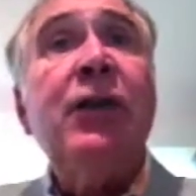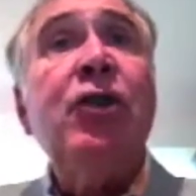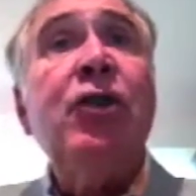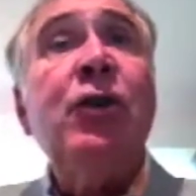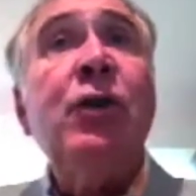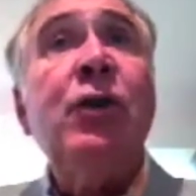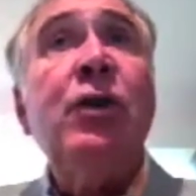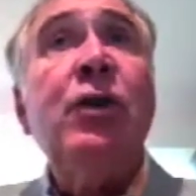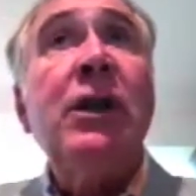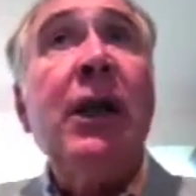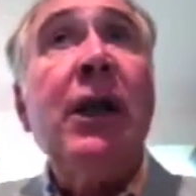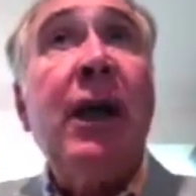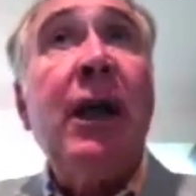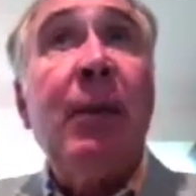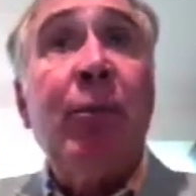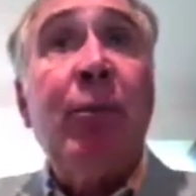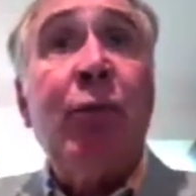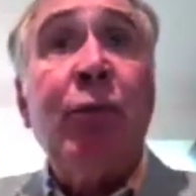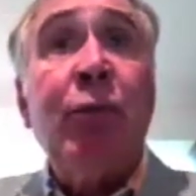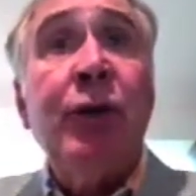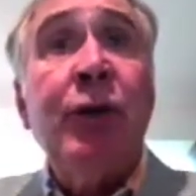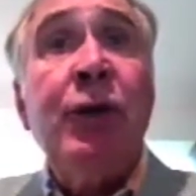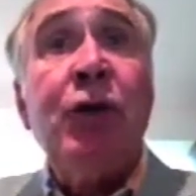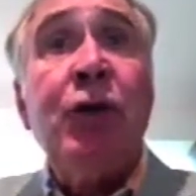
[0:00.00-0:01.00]
it's
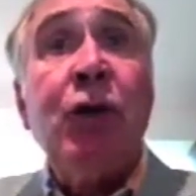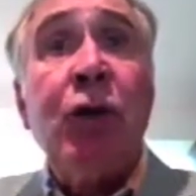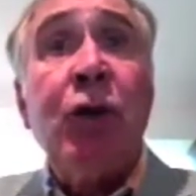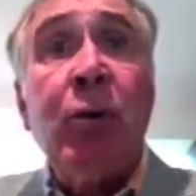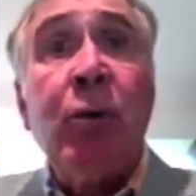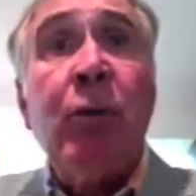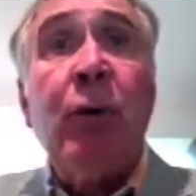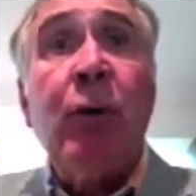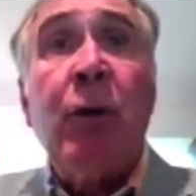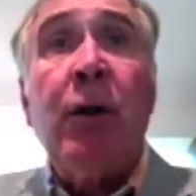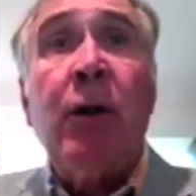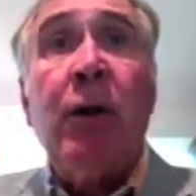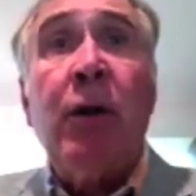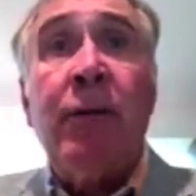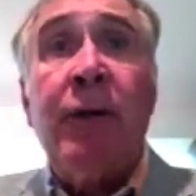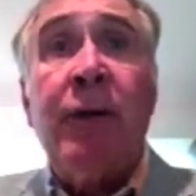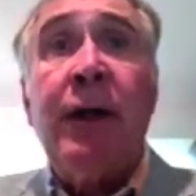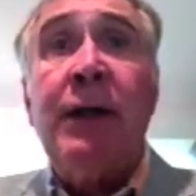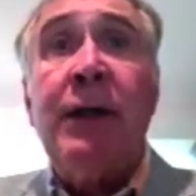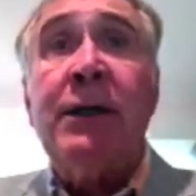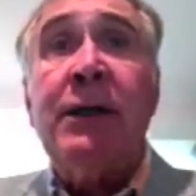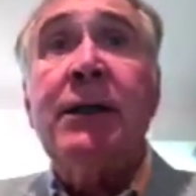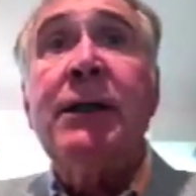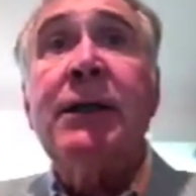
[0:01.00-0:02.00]
usually a
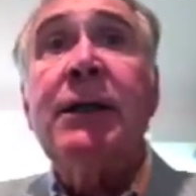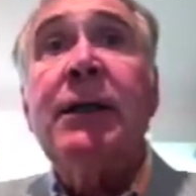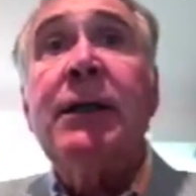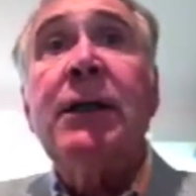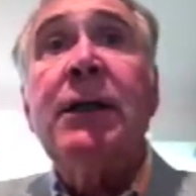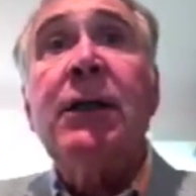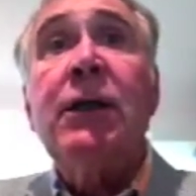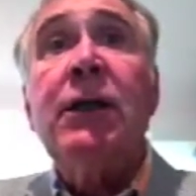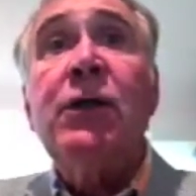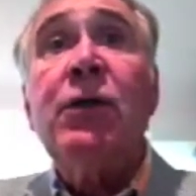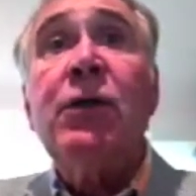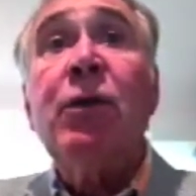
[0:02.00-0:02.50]
pre-terminal event.